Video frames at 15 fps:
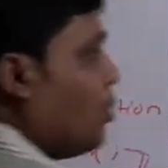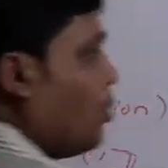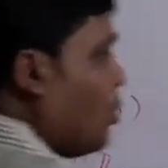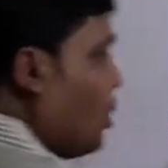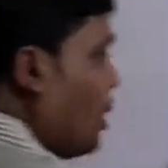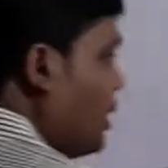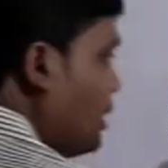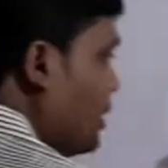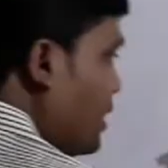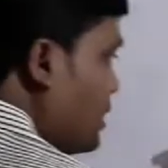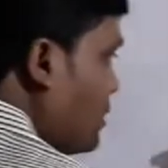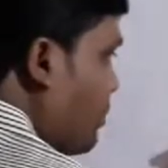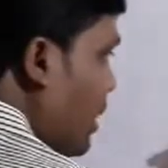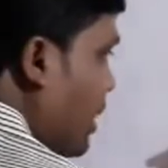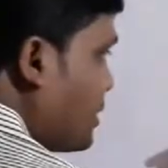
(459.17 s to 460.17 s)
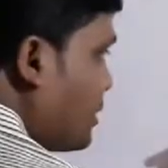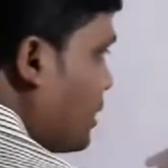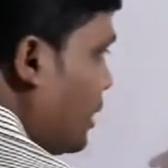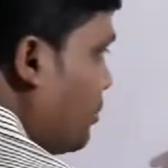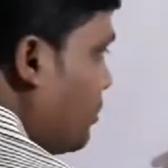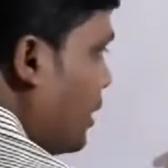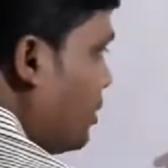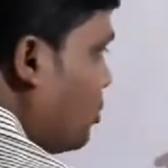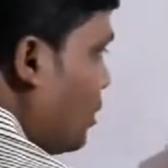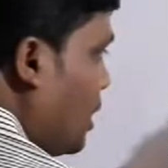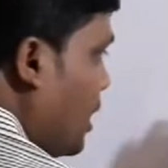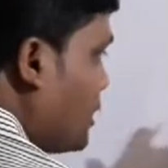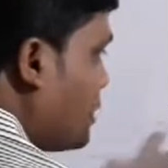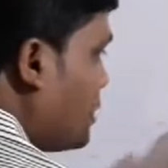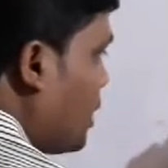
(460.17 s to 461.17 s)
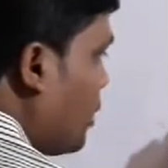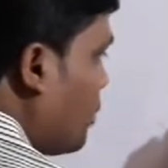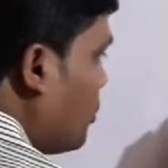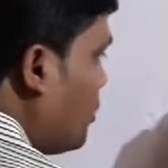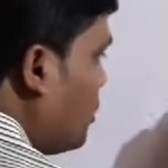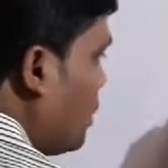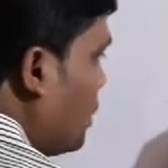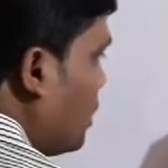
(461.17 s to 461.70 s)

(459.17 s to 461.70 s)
When this break statement will execute,